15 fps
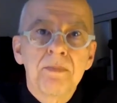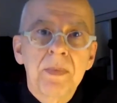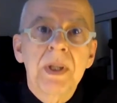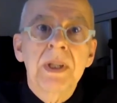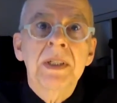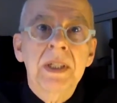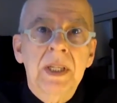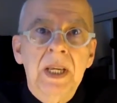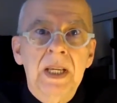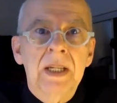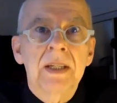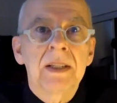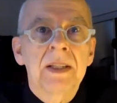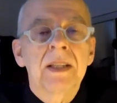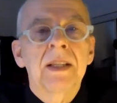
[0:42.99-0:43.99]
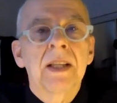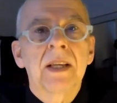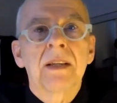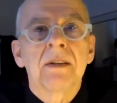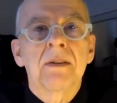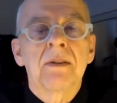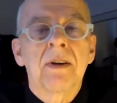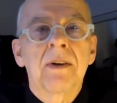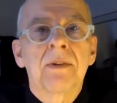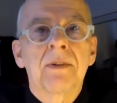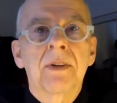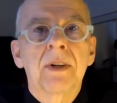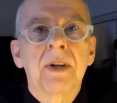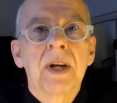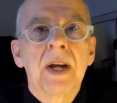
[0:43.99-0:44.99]
indicated that they can
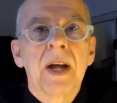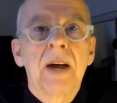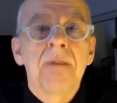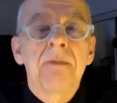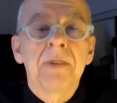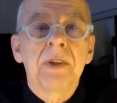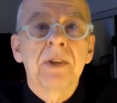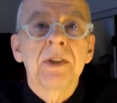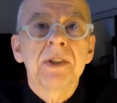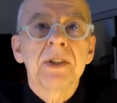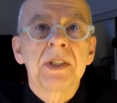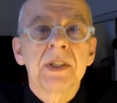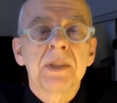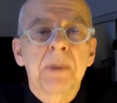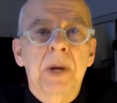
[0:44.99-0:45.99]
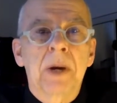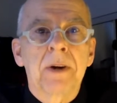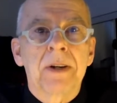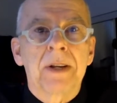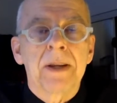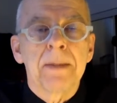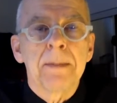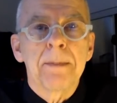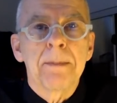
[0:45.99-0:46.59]
offer, a fearlessness paradigm.